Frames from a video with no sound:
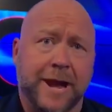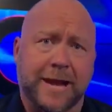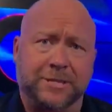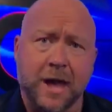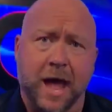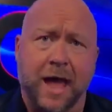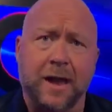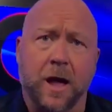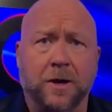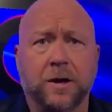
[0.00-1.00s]
It's not
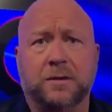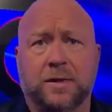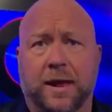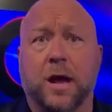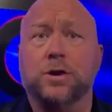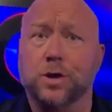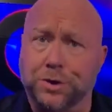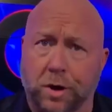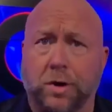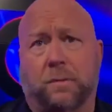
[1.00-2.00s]
a good thing to
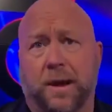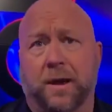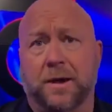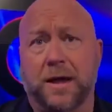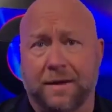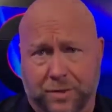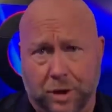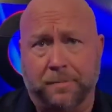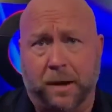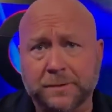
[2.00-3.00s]
joke around and have
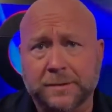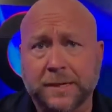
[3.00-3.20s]
humor.